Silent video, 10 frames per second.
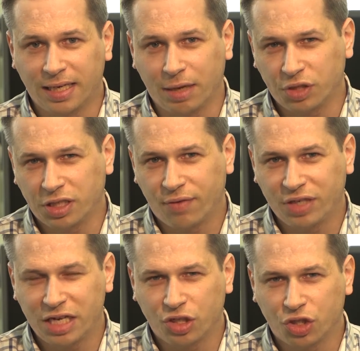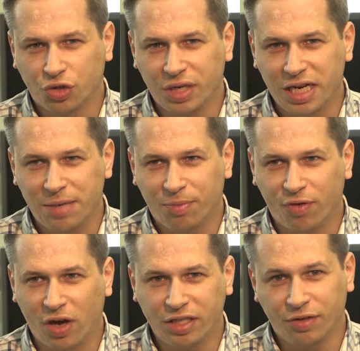Now, Discover Dentistry
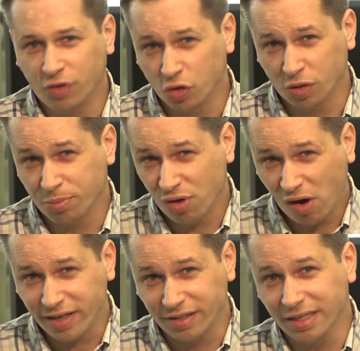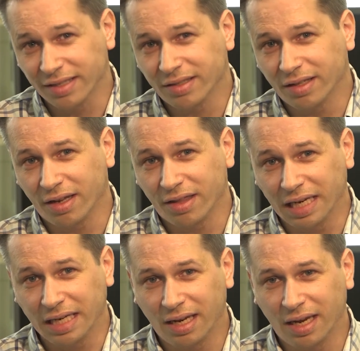provided a few surprises, I
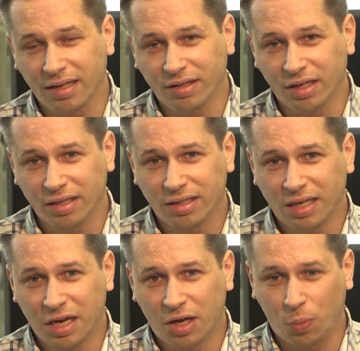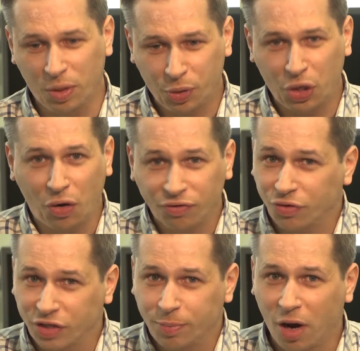think, in that we put it on
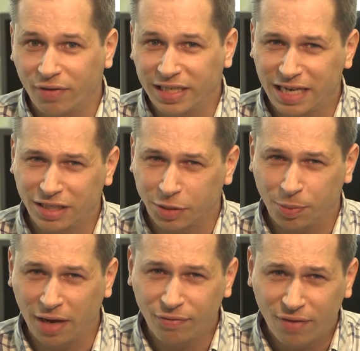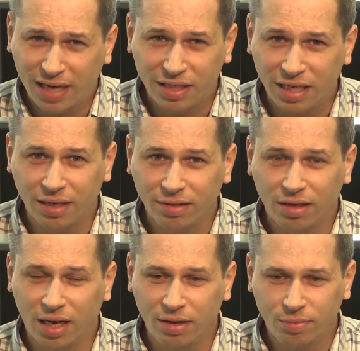for aspiring dentists, but in fact, it,
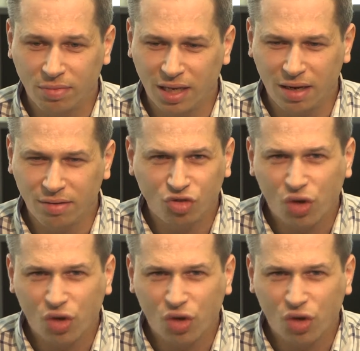it, it